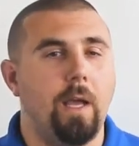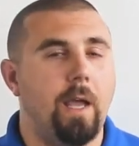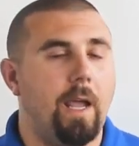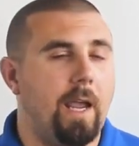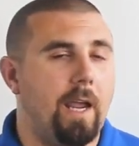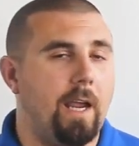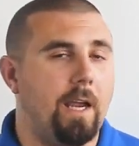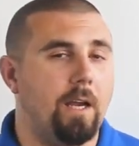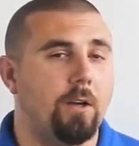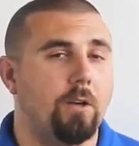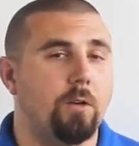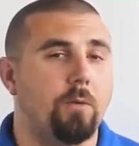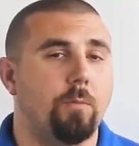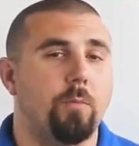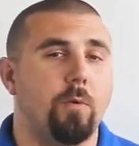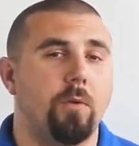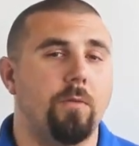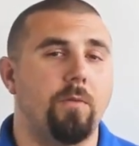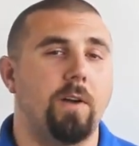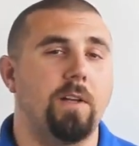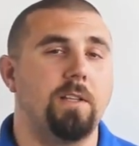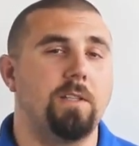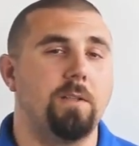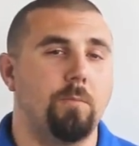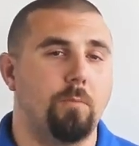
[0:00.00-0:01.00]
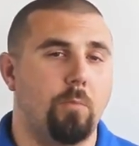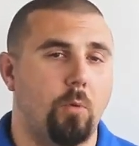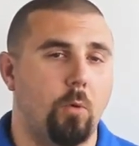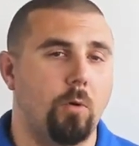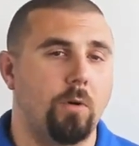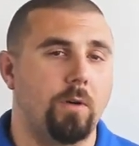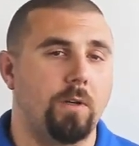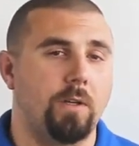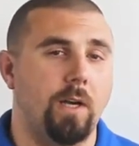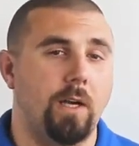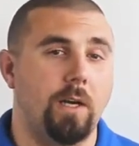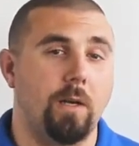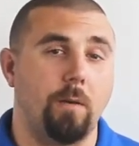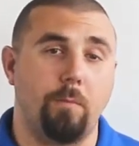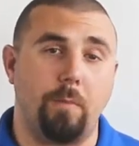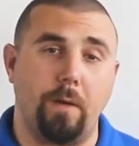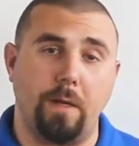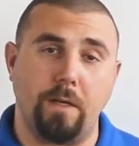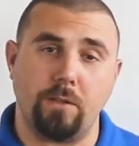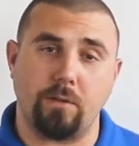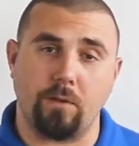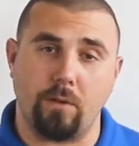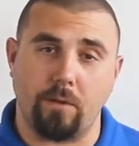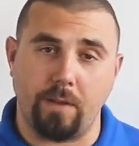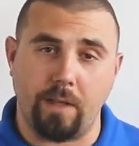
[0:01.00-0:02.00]
and provides important data
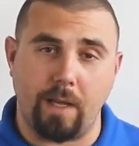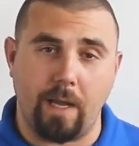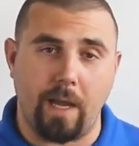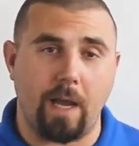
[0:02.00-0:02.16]
based on the